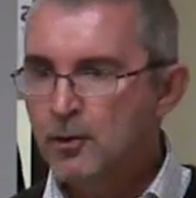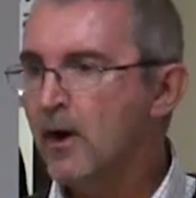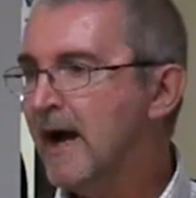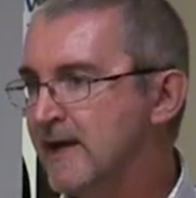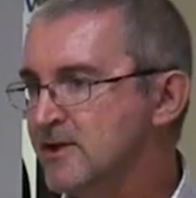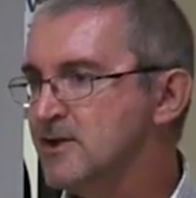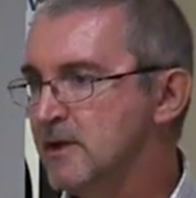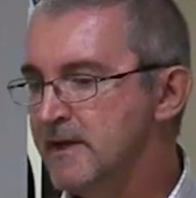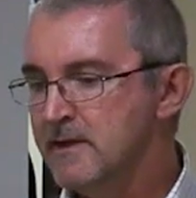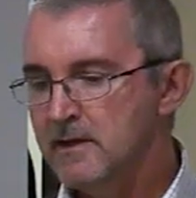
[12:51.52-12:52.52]
not
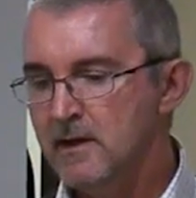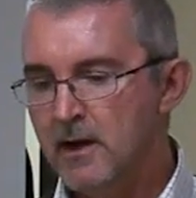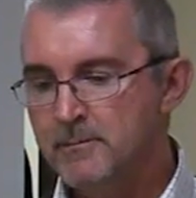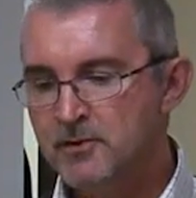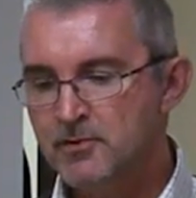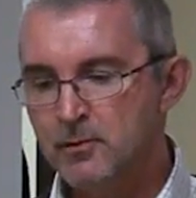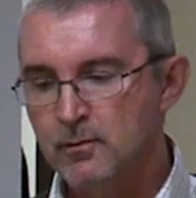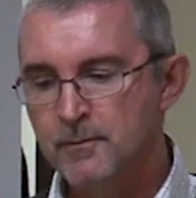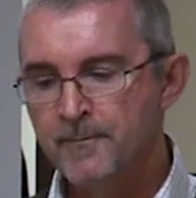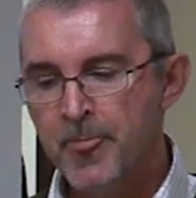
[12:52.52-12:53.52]
actually lime at
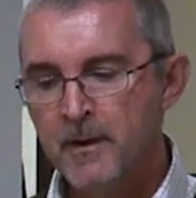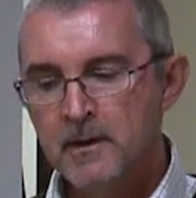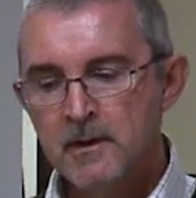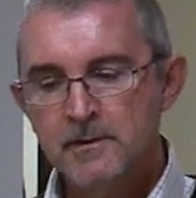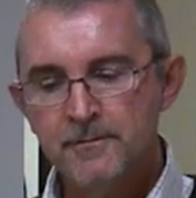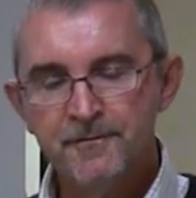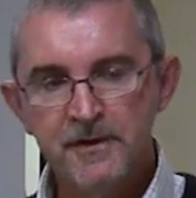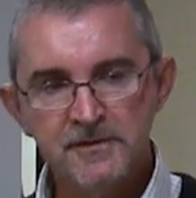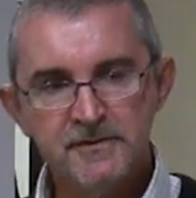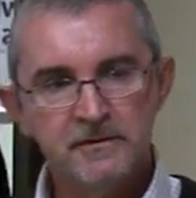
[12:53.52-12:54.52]
all. And the
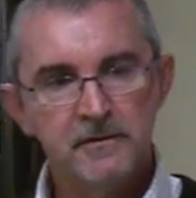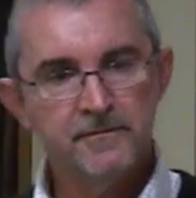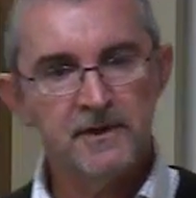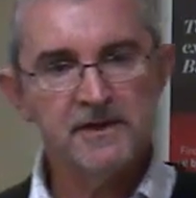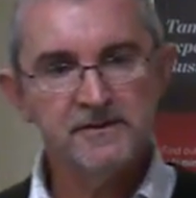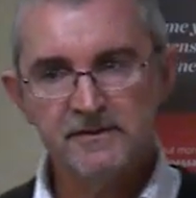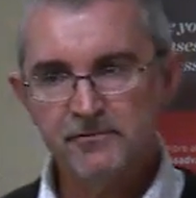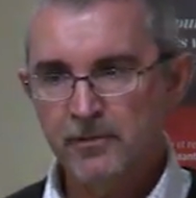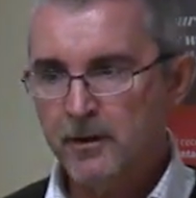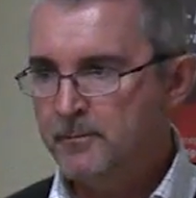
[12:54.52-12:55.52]
first of these
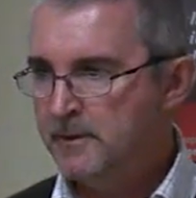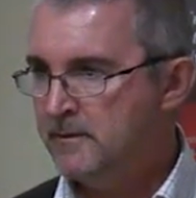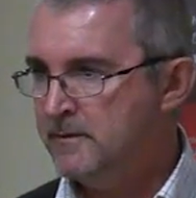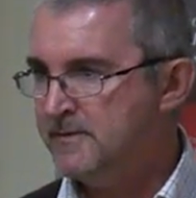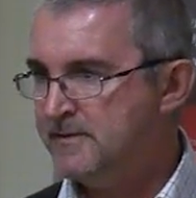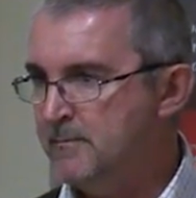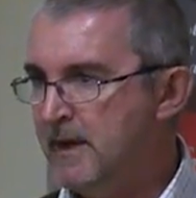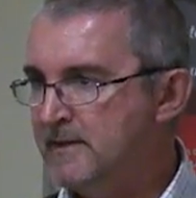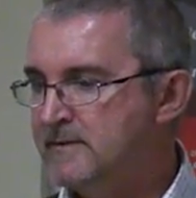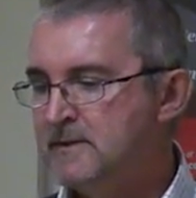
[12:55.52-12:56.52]
is Roman
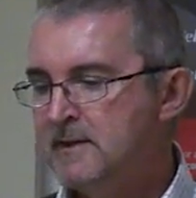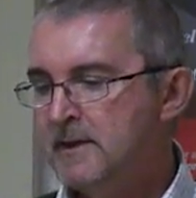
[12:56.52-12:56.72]
cement.